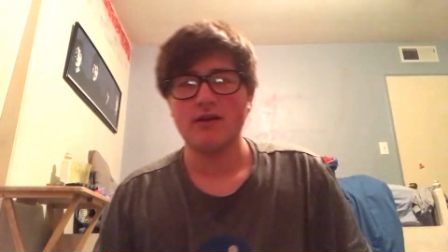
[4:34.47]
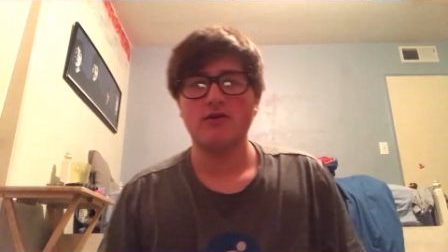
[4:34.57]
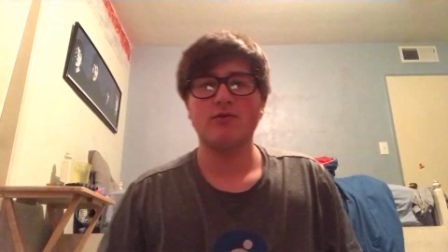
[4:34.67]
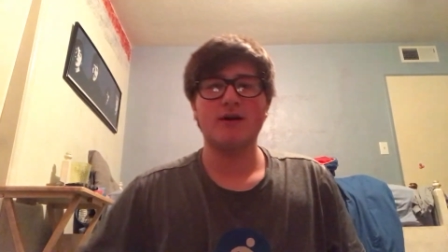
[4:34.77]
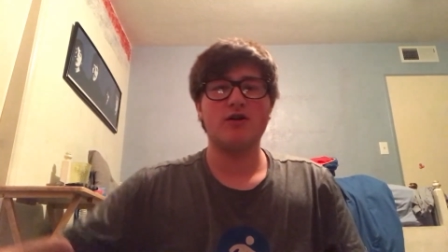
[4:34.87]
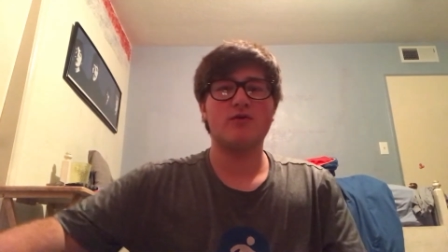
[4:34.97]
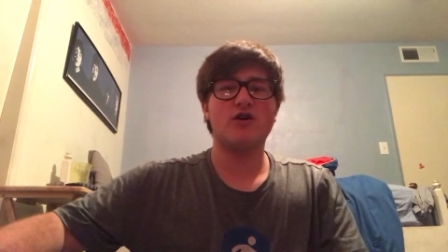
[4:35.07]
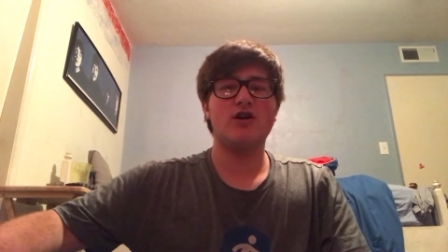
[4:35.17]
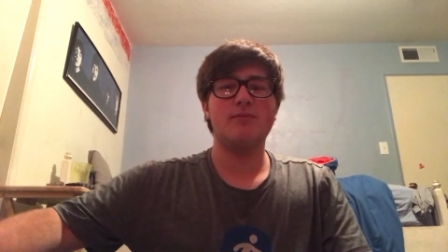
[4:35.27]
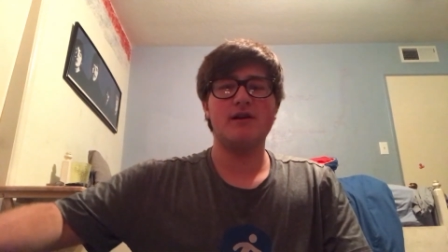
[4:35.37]
So my
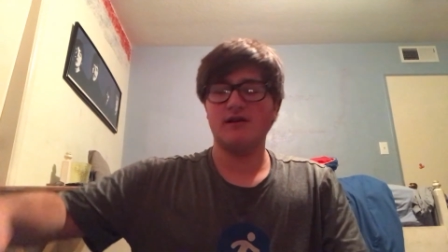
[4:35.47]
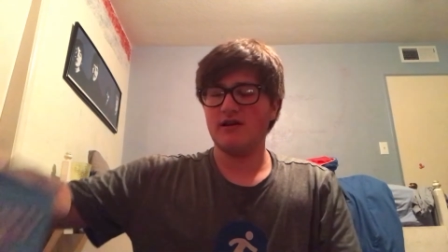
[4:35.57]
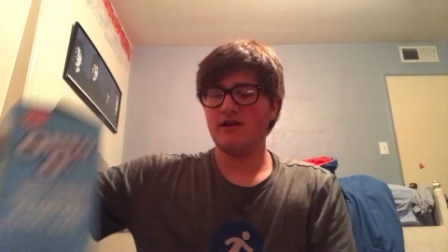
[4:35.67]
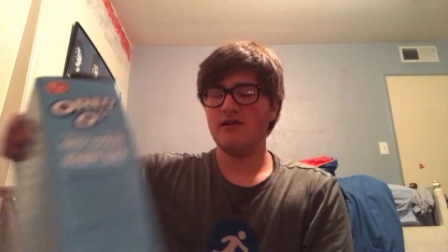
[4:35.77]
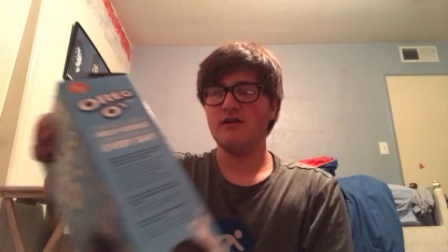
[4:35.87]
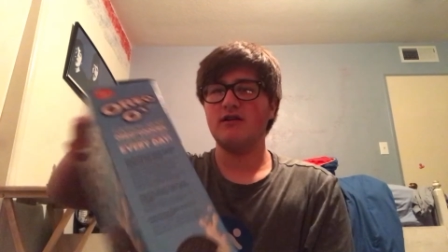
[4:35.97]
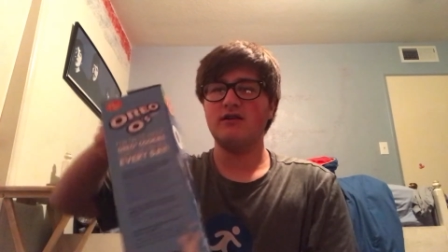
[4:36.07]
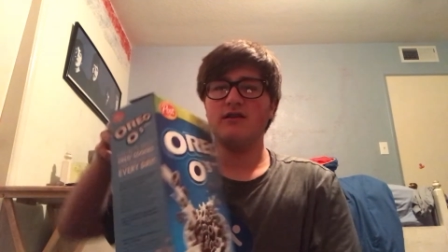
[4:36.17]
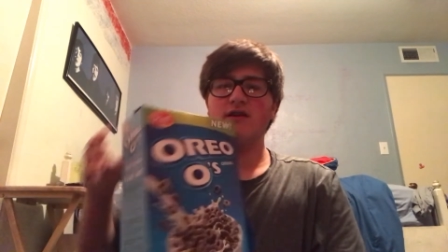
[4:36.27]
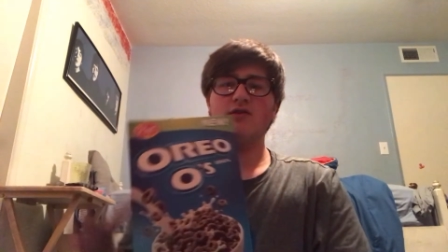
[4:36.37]
overall opinion
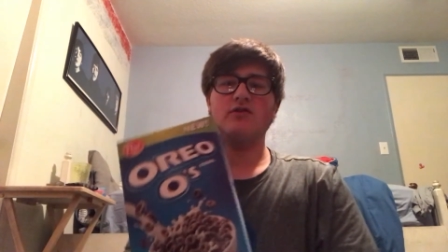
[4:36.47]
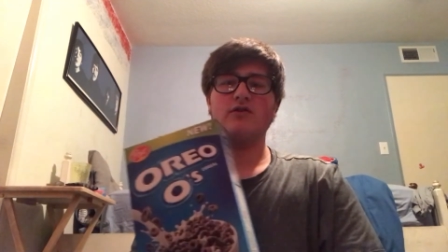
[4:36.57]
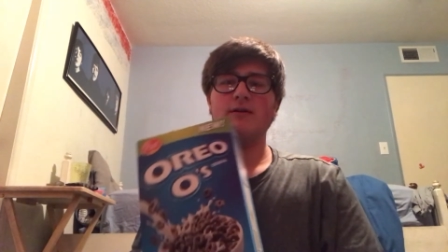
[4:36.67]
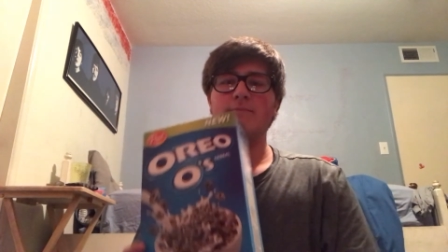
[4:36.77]
on this,